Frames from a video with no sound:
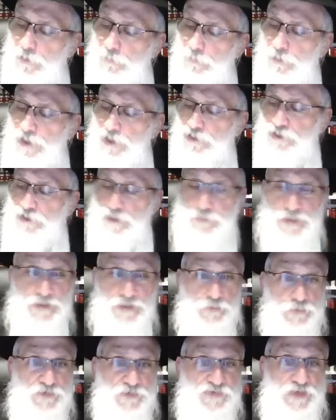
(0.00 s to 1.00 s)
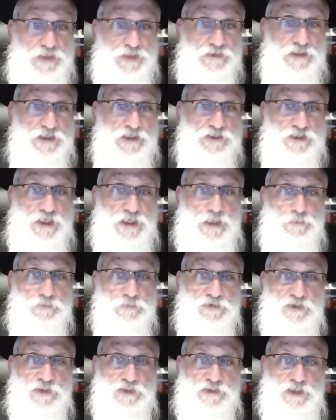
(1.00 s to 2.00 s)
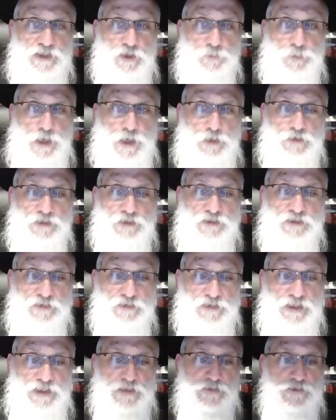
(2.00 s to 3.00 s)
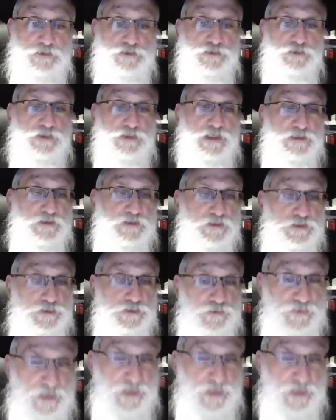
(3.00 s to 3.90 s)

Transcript: Moshe Rabbeinu was sent to Hashem to tell Pharaoh to take the Jews, let the Jews